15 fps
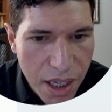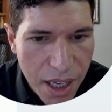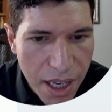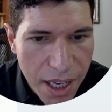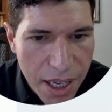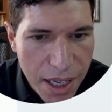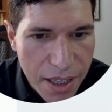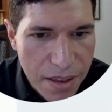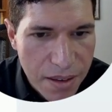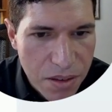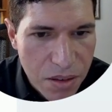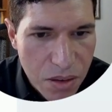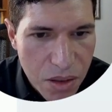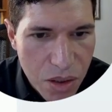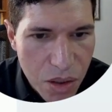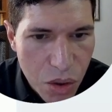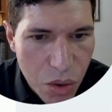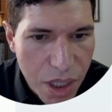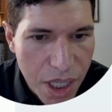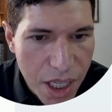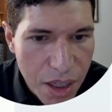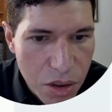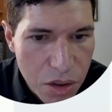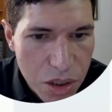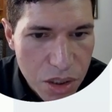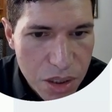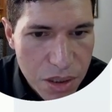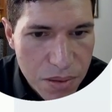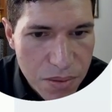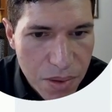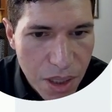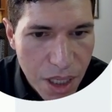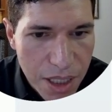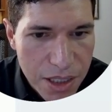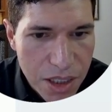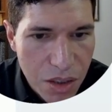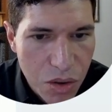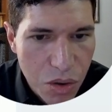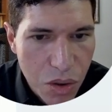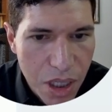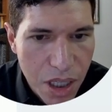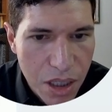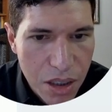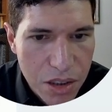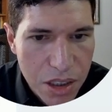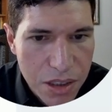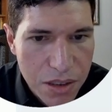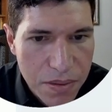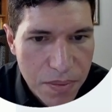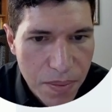in 2 years, less than 2 years.